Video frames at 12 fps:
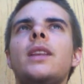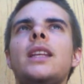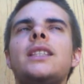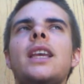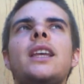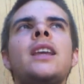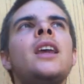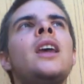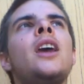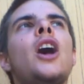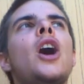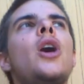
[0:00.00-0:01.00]
It's like,
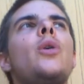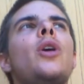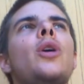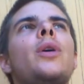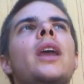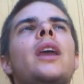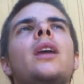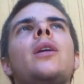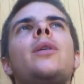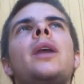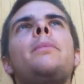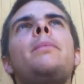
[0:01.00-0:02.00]
oh, okay,
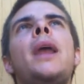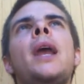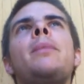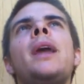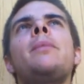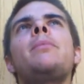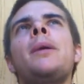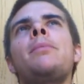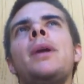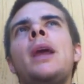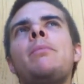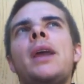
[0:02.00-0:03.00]
bam, bam, bam,
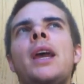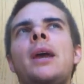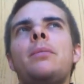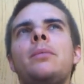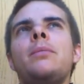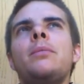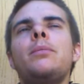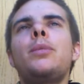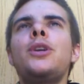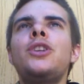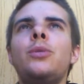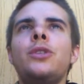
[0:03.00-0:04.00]
bam, bam,
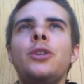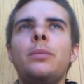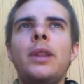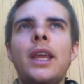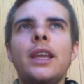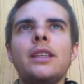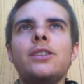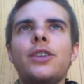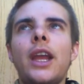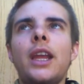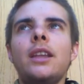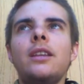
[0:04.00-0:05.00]
put you in your place,
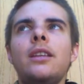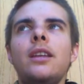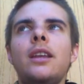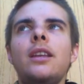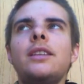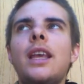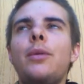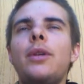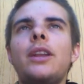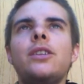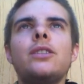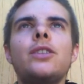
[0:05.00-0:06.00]
right? Is that what
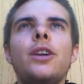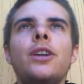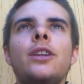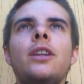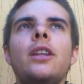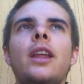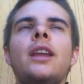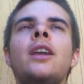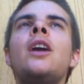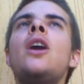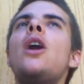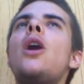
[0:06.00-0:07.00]
I just heard? Like,
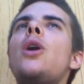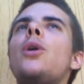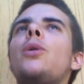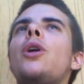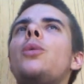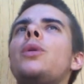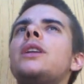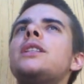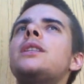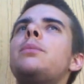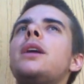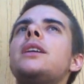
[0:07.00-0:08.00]
oh, what
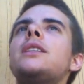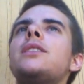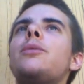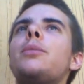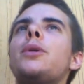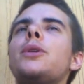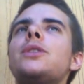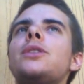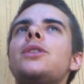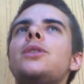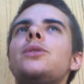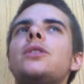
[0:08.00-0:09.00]
is the place of a
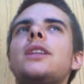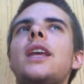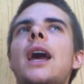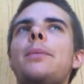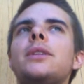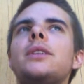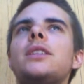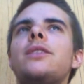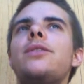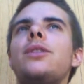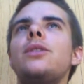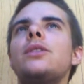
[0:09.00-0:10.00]
person who just happens
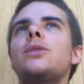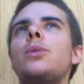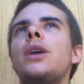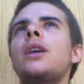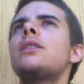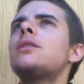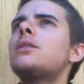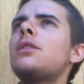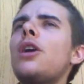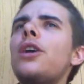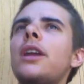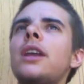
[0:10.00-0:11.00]
to feel this way?
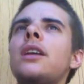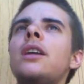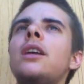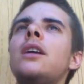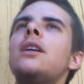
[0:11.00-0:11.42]
Sorry,